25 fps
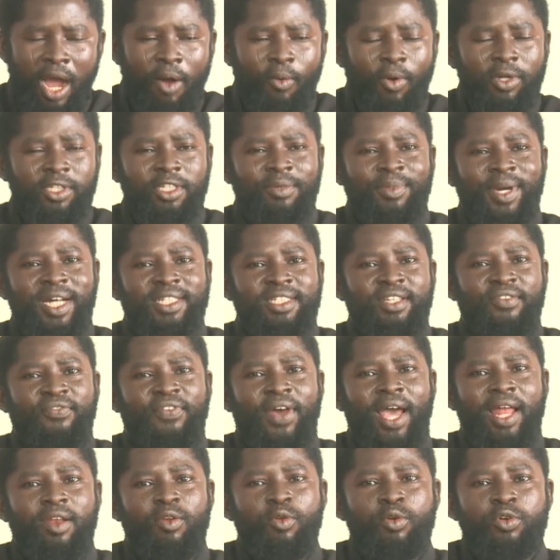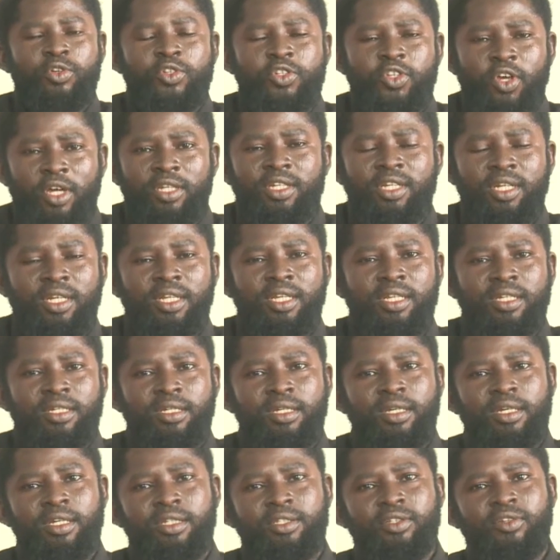what about if I look suddenly?
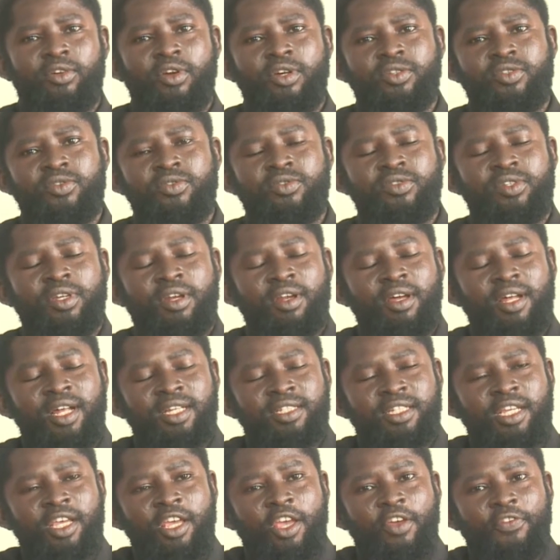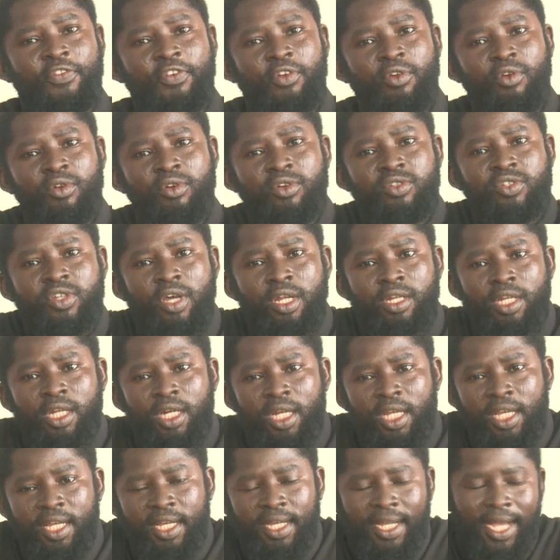The Rasul sallallahu alayhi wa sallam say, if you look
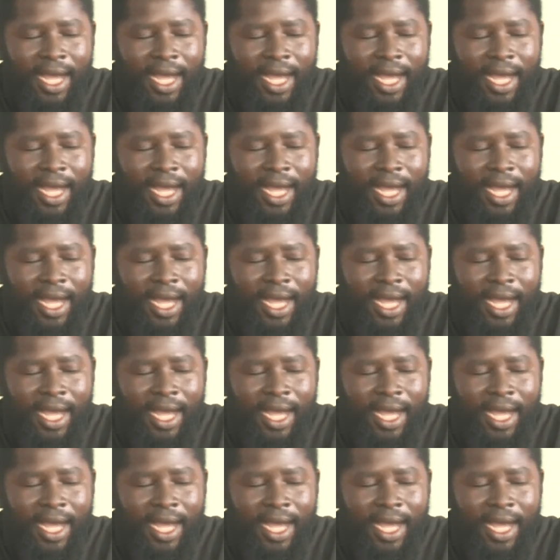suddenly,